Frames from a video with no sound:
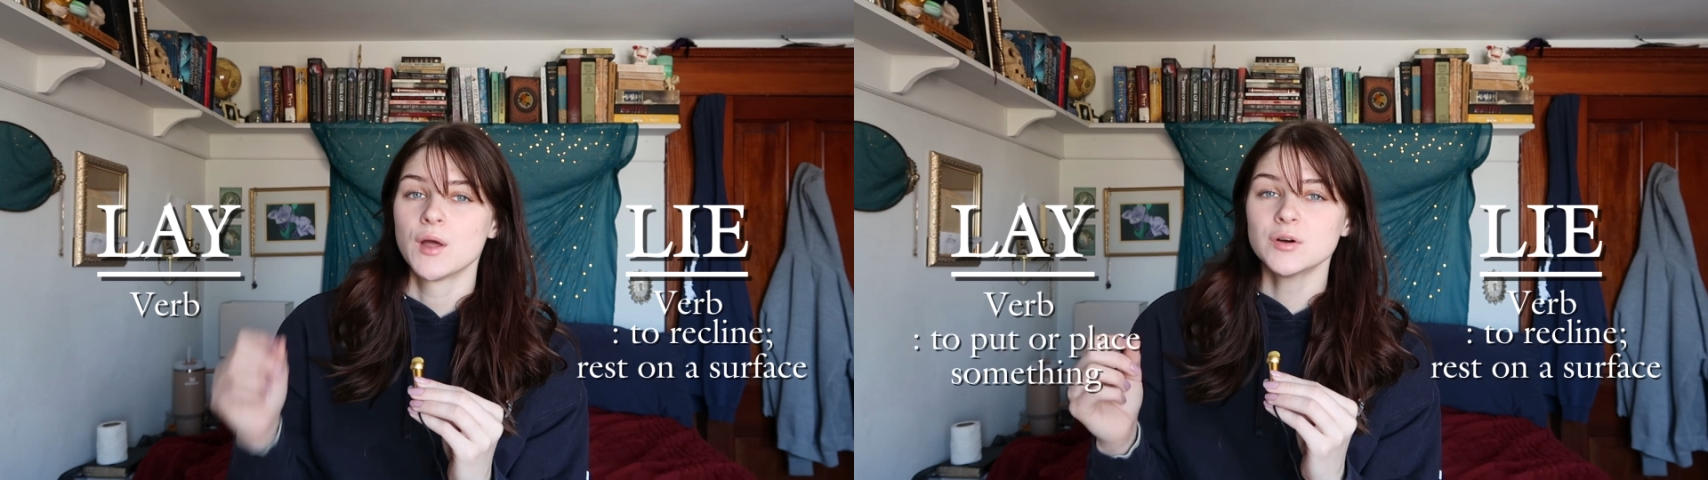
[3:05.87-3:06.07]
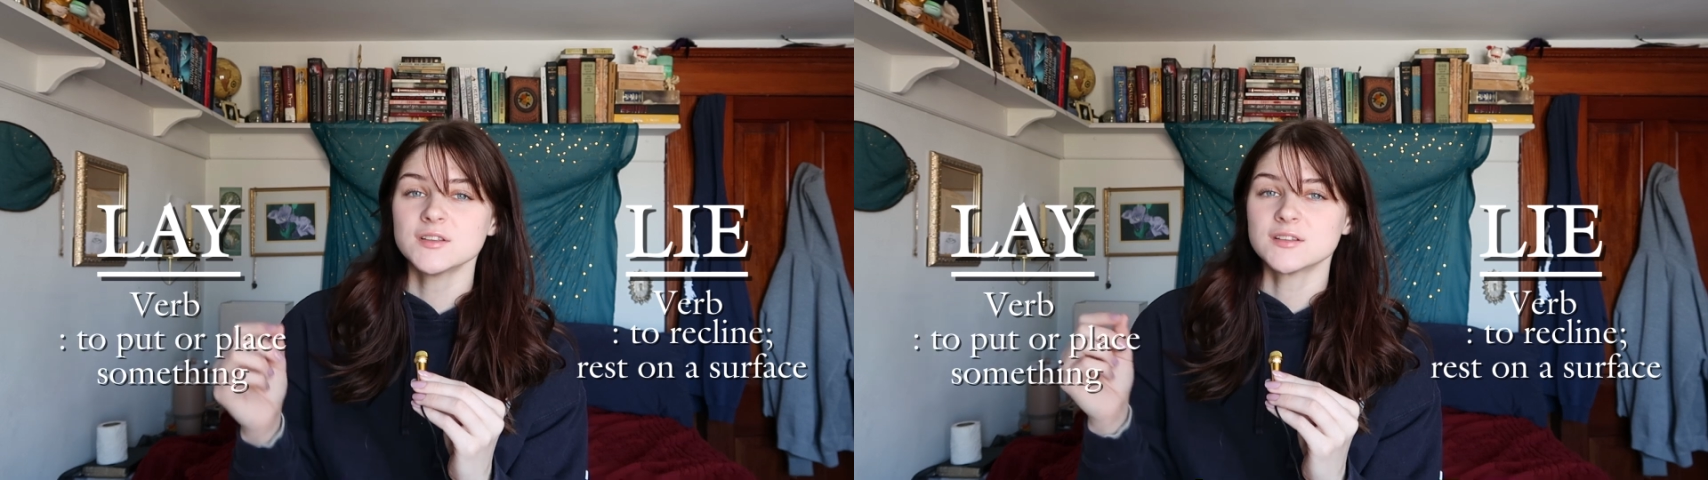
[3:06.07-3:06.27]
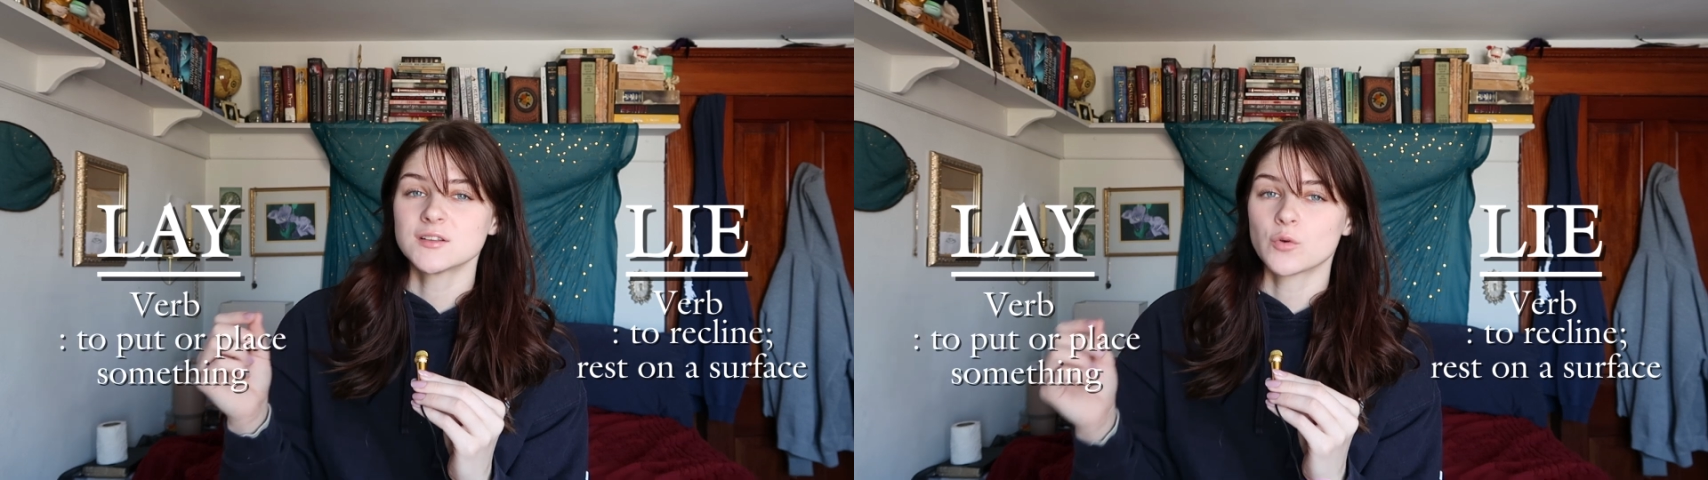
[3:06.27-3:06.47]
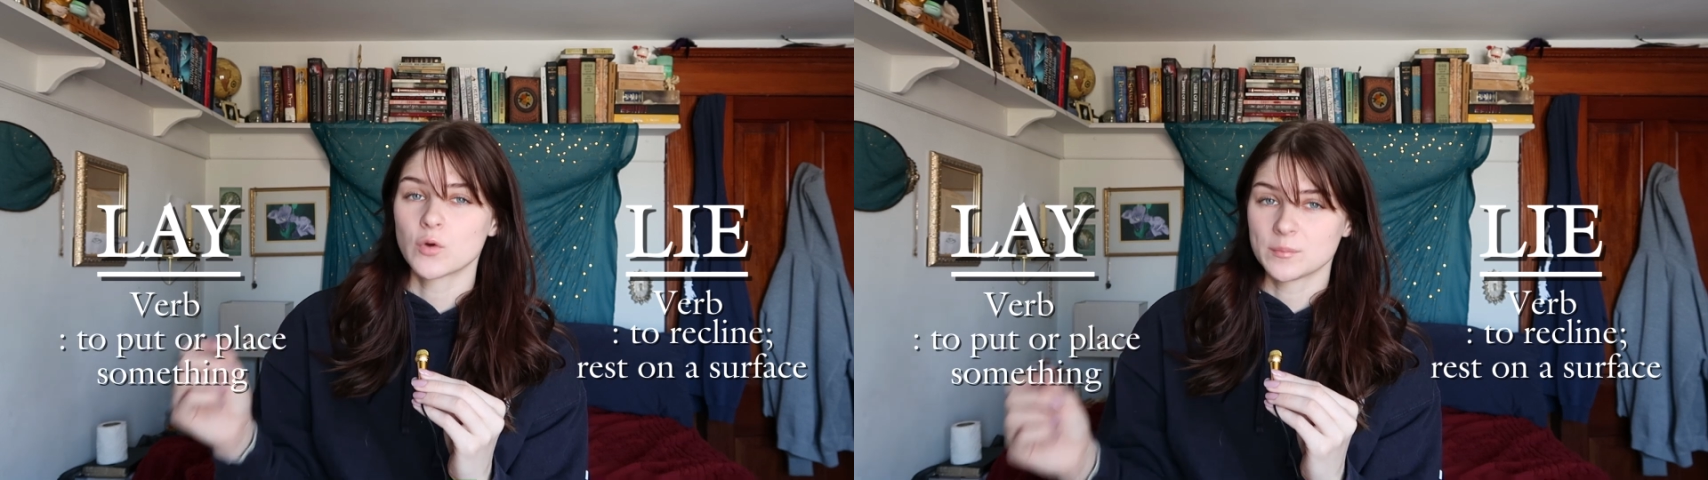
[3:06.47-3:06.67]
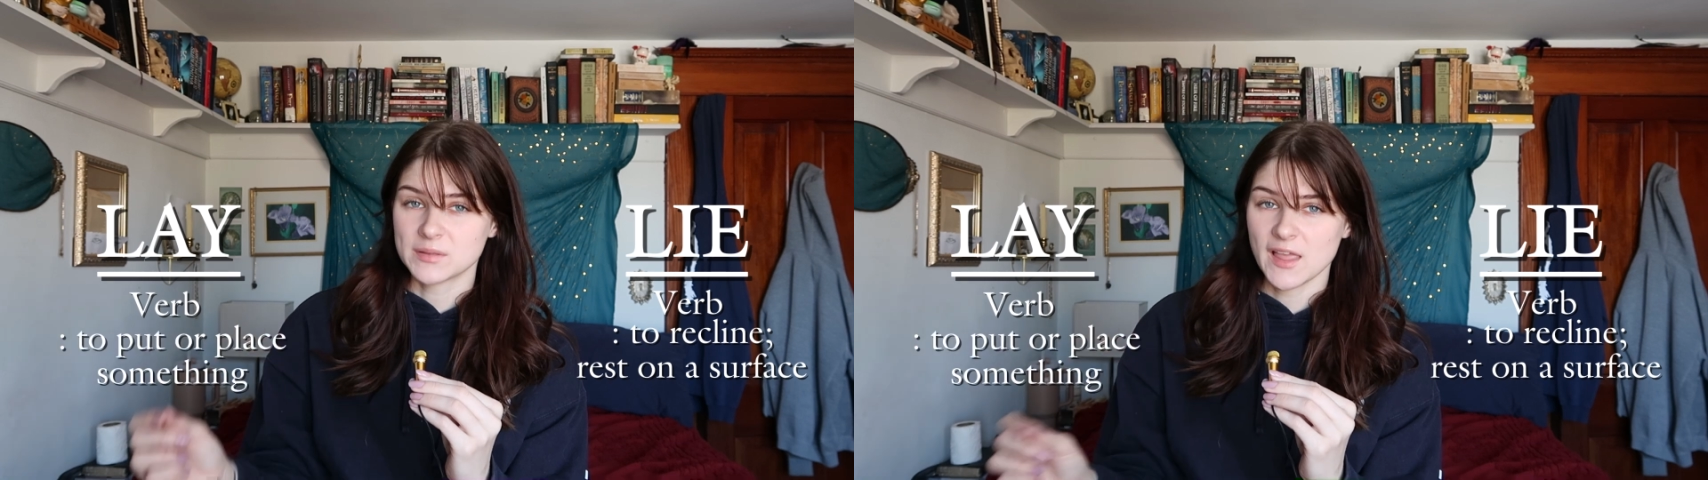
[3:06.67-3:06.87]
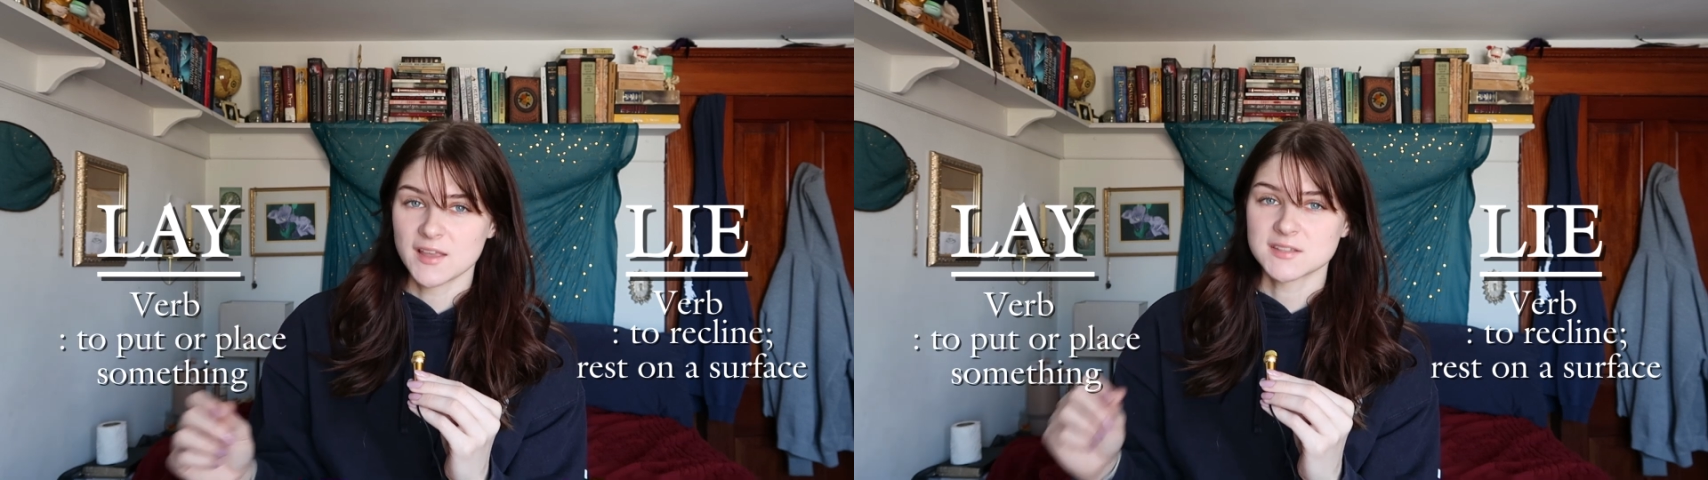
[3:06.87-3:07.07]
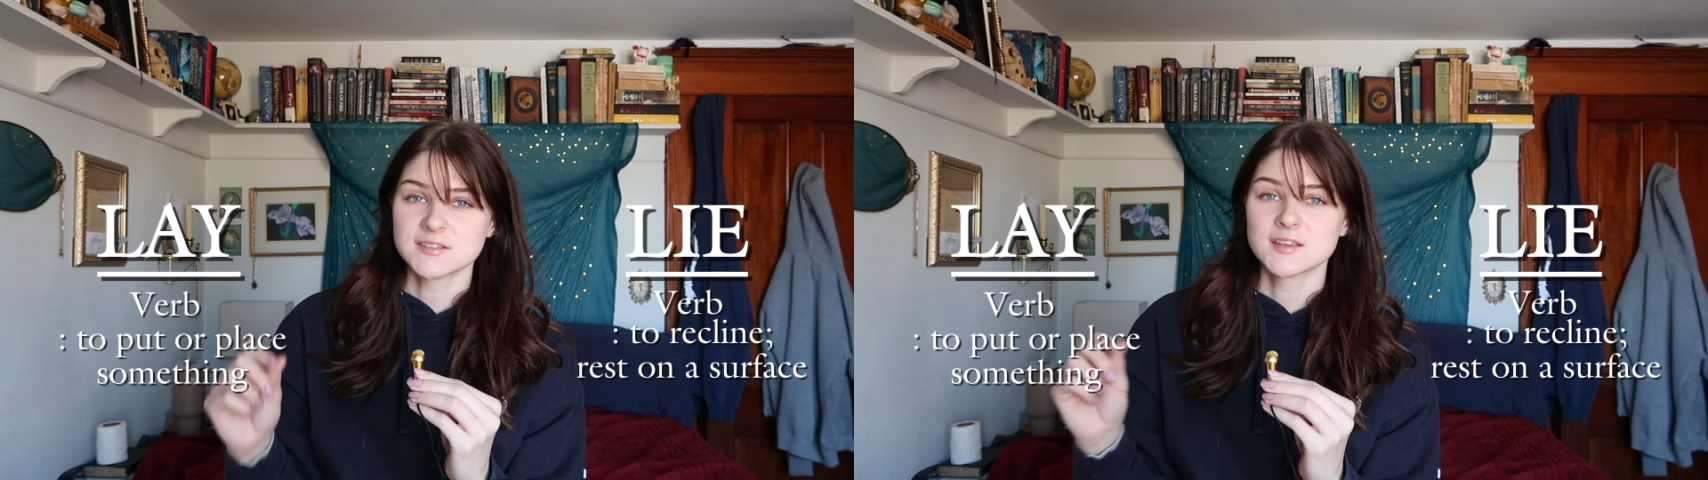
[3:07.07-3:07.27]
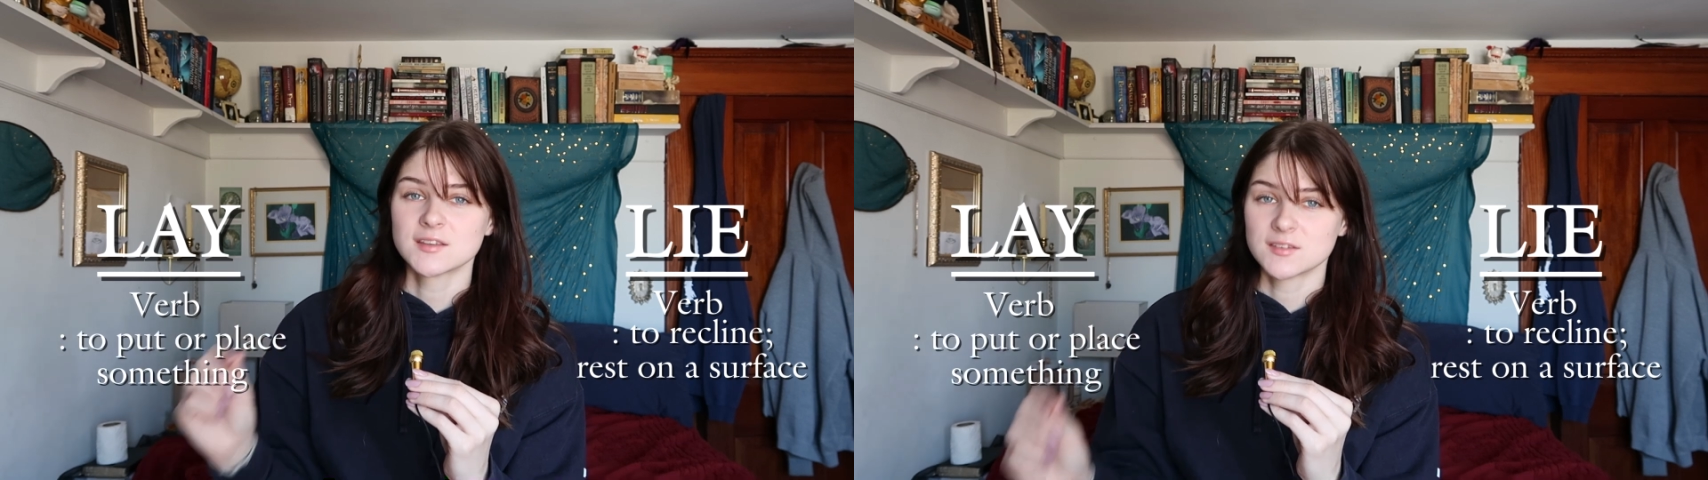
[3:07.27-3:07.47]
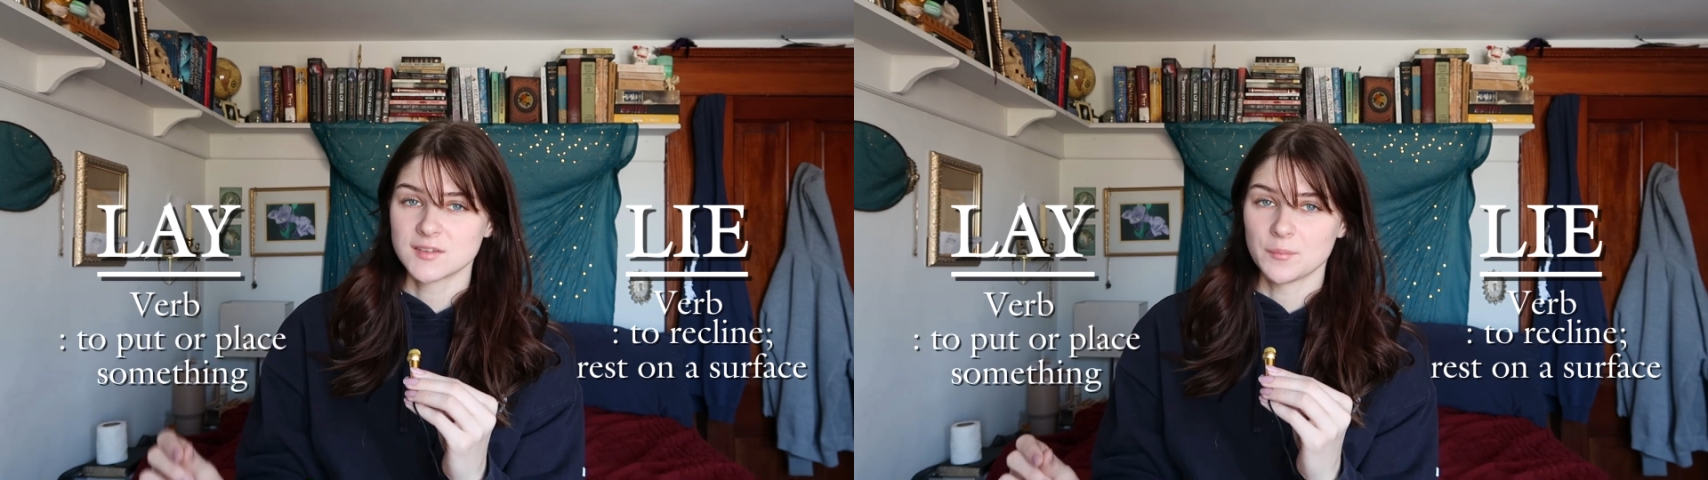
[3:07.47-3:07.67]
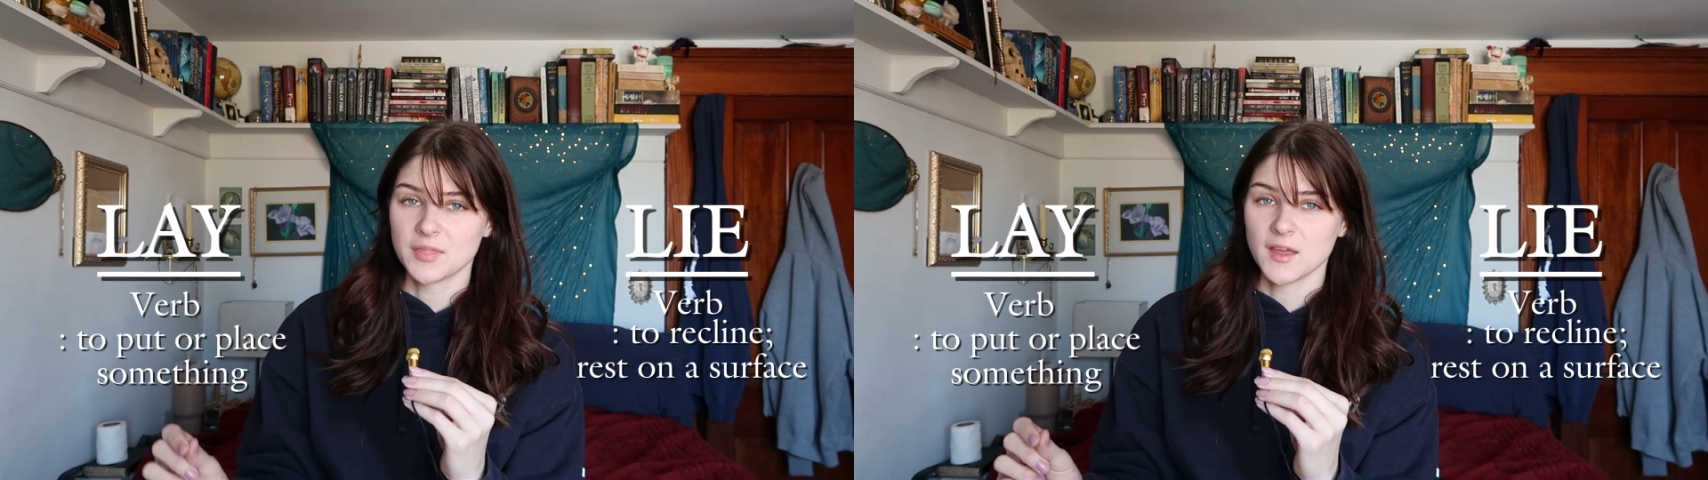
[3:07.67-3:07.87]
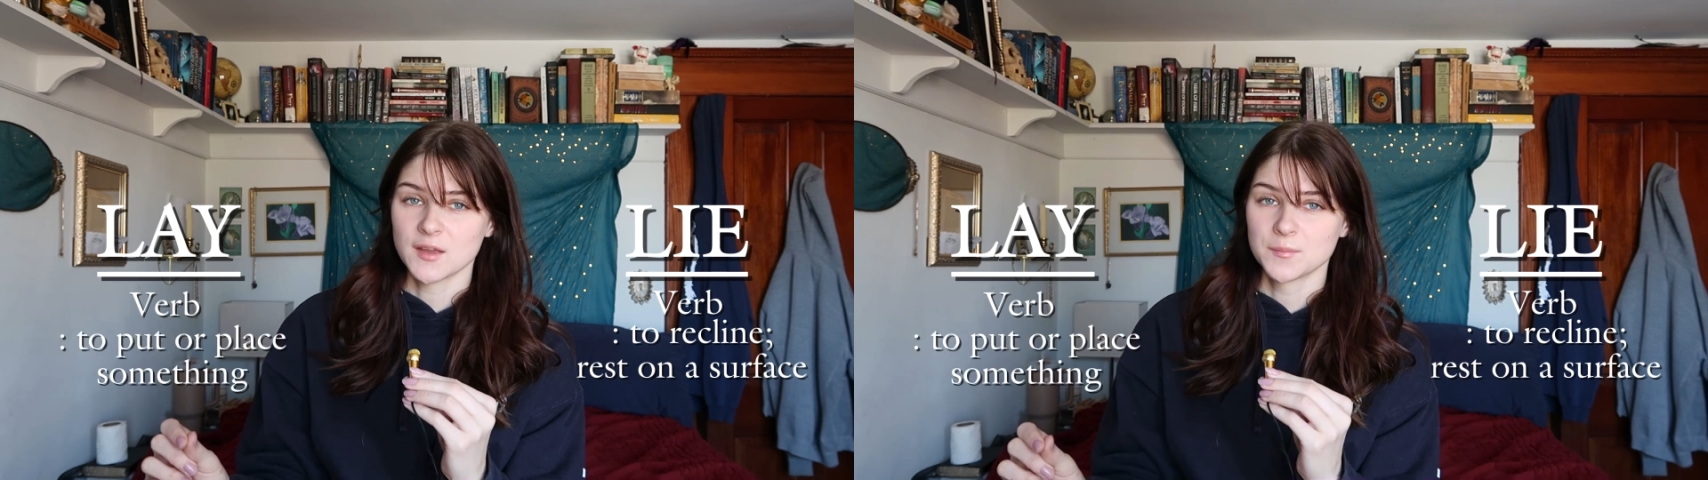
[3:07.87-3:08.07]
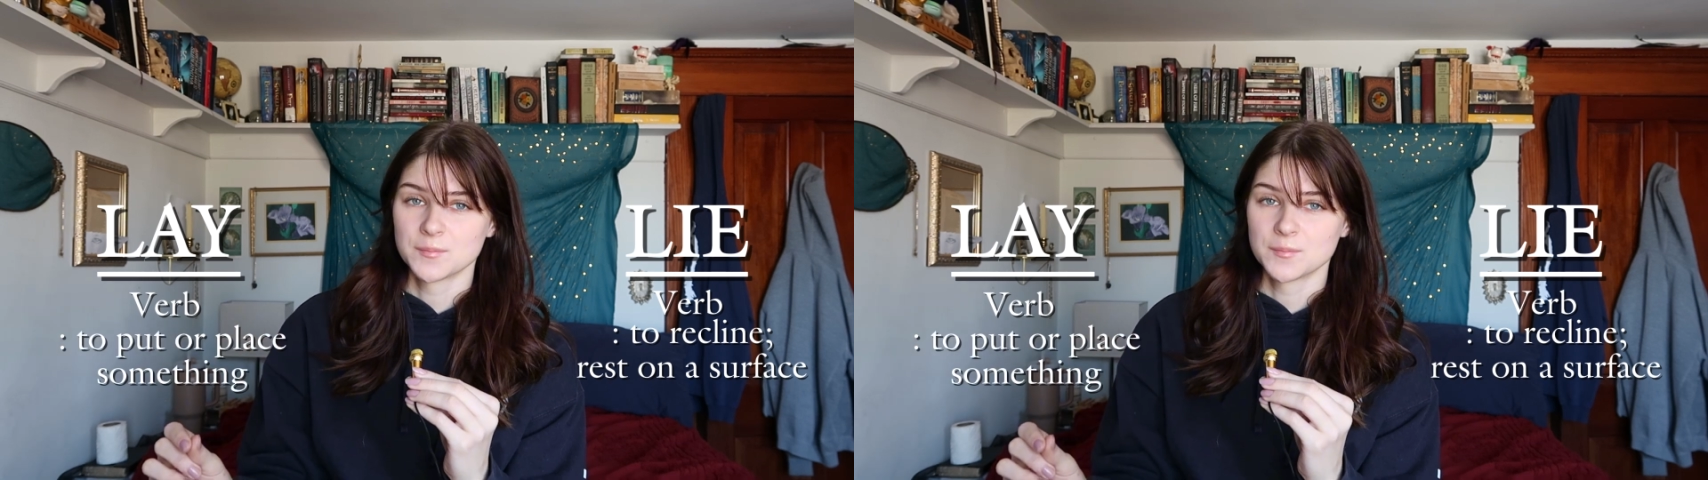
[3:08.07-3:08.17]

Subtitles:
put or place something.